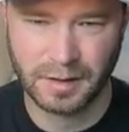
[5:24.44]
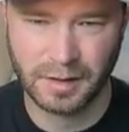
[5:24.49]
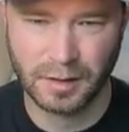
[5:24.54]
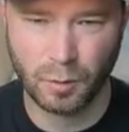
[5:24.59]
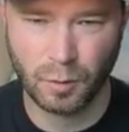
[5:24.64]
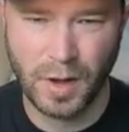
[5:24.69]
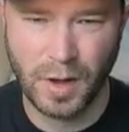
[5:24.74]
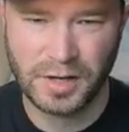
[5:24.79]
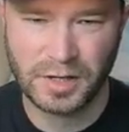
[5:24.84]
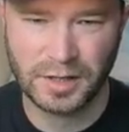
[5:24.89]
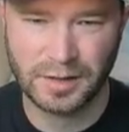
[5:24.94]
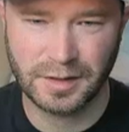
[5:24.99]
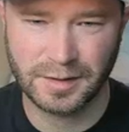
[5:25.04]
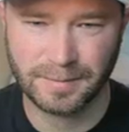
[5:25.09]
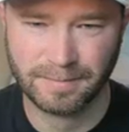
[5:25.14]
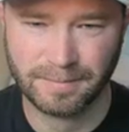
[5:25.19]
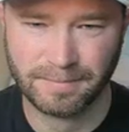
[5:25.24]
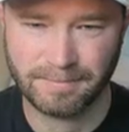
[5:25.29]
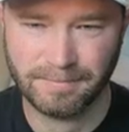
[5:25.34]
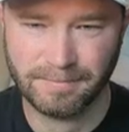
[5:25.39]

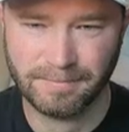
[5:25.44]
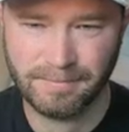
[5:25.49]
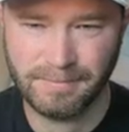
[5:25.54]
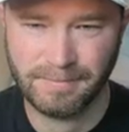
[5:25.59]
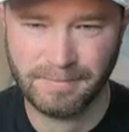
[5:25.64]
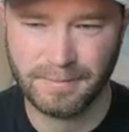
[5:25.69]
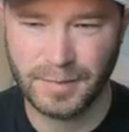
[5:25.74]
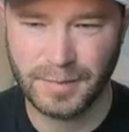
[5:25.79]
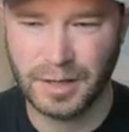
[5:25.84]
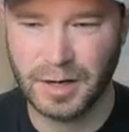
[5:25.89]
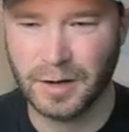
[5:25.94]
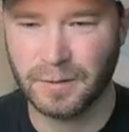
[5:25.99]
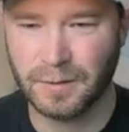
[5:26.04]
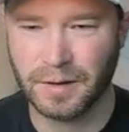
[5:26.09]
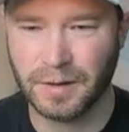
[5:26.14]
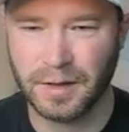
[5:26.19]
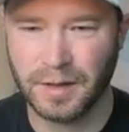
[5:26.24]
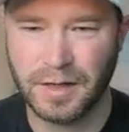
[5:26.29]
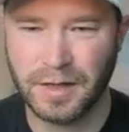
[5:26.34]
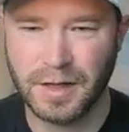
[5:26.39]
wedges. You know,
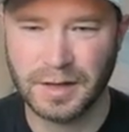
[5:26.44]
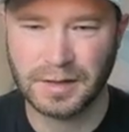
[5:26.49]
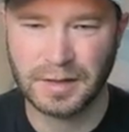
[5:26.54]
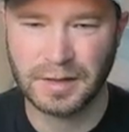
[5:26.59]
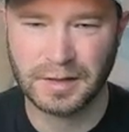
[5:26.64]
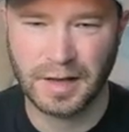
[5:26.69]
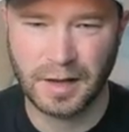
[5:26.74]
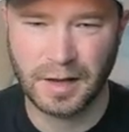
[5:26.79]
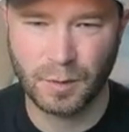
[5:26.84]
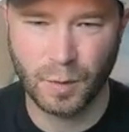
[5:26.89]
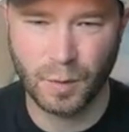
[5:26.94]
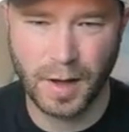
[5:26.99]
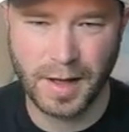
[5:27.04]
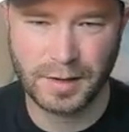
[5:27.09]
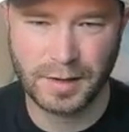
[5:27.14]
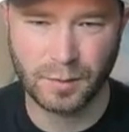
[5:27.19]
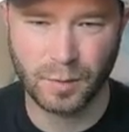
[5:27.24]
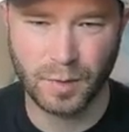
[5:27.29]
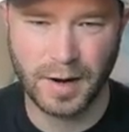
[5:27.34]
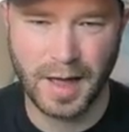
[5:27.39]
this is a
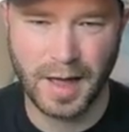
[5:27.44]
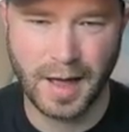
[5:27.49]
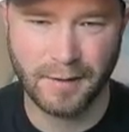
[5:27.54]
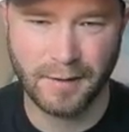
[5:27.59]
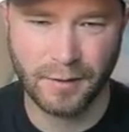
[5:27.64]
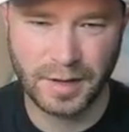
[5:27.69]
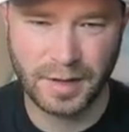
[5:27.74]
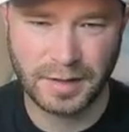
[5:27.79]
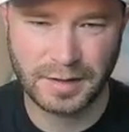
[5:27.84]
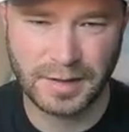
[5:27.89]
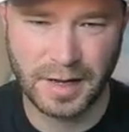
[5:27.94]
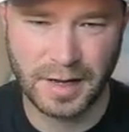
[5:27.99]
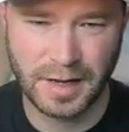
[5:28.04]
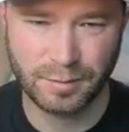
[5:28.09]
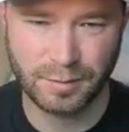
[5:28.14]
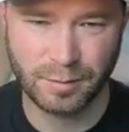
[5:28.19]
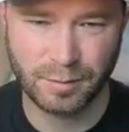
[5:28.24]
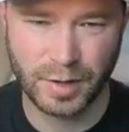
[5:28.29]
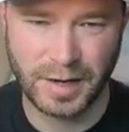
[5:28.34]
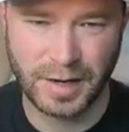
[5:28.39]
wedge. Whatever this
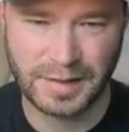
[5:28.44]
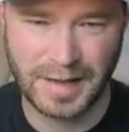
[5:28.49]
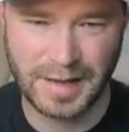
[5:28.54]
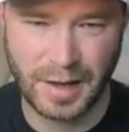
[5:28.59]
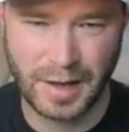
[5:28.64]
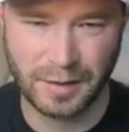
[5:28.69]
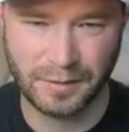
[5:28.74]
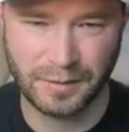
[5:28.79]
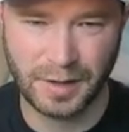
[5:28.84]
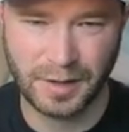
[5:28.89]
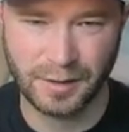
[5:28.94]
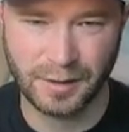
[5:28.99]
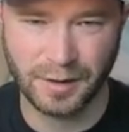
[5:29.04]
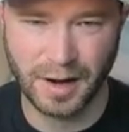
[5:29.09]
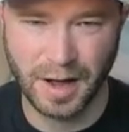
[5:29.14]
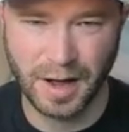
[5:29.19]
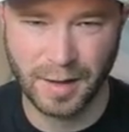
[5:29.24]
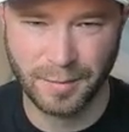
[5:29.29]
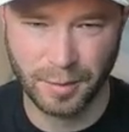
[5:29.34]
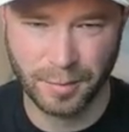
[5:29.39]
does and breaks out of,
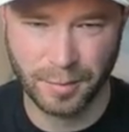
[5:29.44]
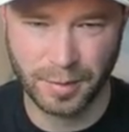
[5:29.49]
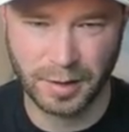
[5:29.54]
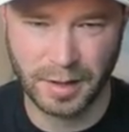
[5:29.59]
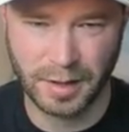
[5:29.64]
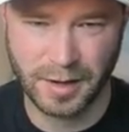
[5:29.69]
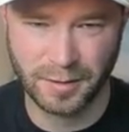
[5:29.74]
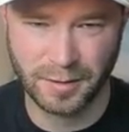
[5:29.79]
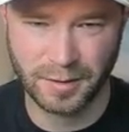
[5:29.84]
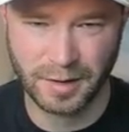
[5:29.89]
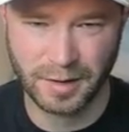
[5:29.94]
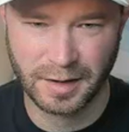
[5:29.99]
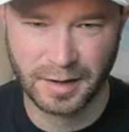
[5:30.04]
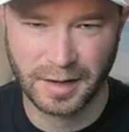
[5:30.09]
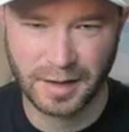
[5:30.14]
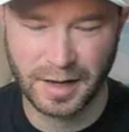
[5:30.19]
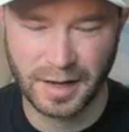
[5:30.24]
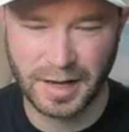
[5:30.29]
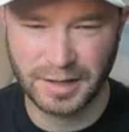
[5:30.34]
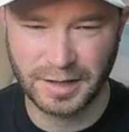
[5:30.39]
either up or below,
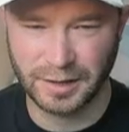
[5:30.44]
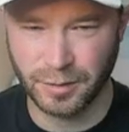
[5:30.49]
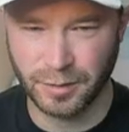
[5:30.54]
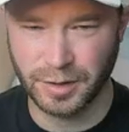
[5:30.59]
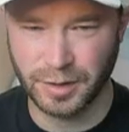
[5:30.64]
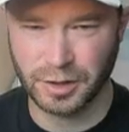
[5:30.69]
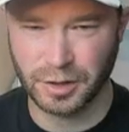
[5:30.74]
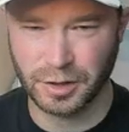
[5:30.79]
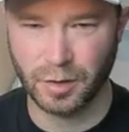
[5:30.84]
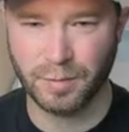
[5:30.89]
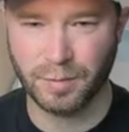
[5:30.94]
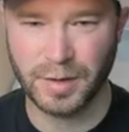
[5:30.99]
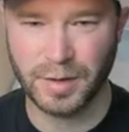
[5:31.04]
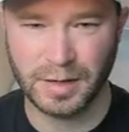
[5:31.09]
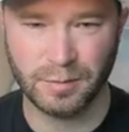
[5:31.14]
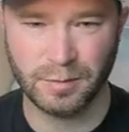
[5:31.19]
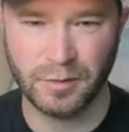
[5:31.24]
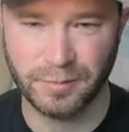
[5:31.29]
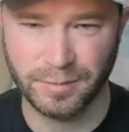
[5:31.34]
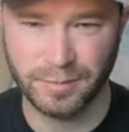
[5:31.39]
is going to show a
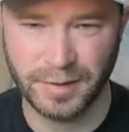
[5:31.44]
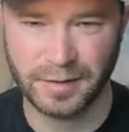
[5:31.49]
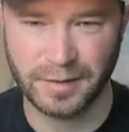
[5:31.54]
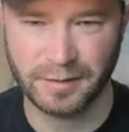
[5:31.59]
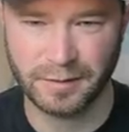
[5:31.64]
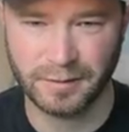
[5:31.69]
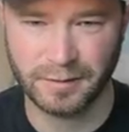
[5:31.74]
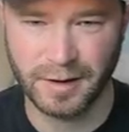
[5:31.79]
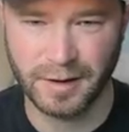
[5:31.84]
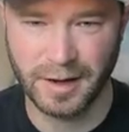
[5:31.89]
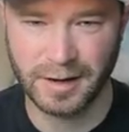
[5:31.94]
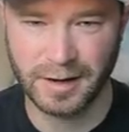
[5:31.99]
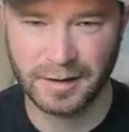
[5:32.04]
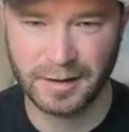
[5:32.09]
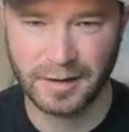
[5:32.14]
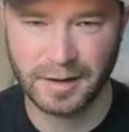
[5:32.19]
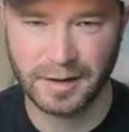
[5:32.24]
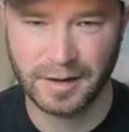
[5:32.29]
big movement, right?